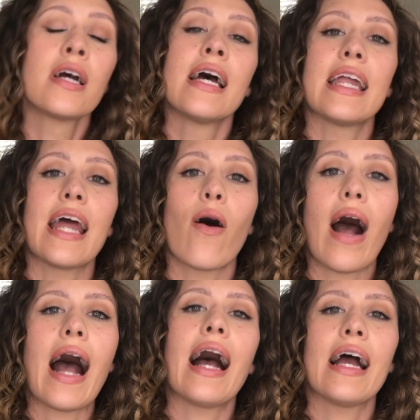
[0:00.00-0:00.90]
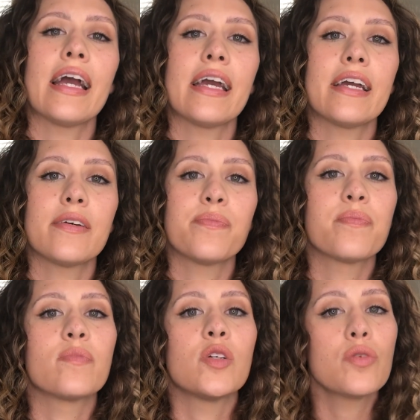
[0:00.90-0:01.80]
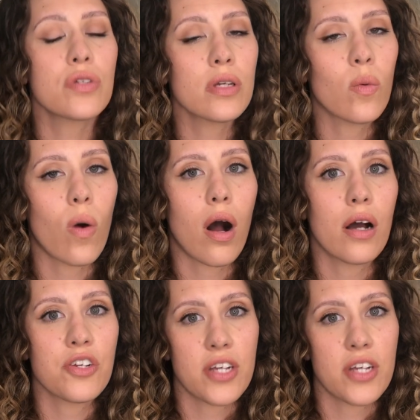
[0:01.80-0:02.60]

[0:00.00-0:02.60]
Now, I usually wash